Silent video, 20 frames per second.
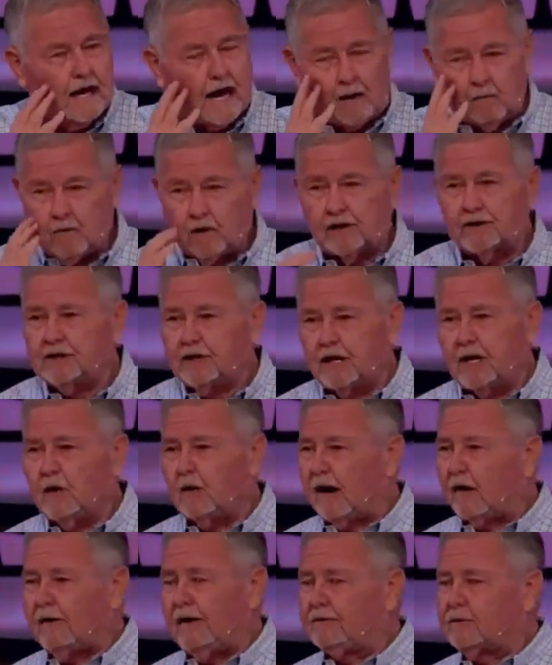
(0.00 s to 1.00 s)
I'm willing to
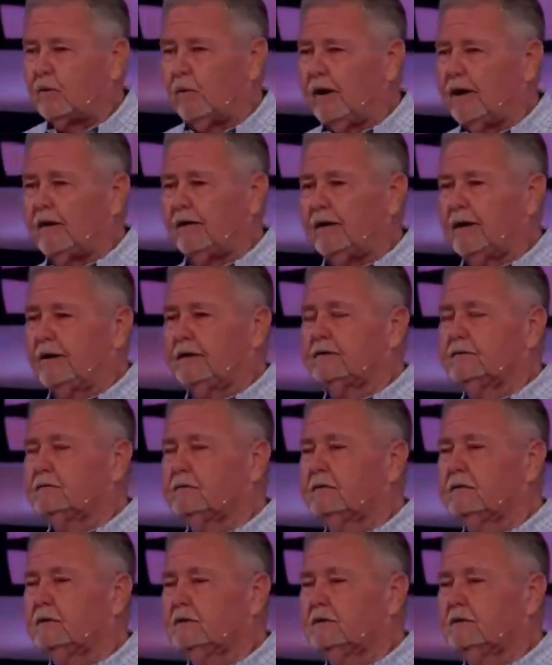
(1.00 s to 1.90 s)
go. I don't have to wait around.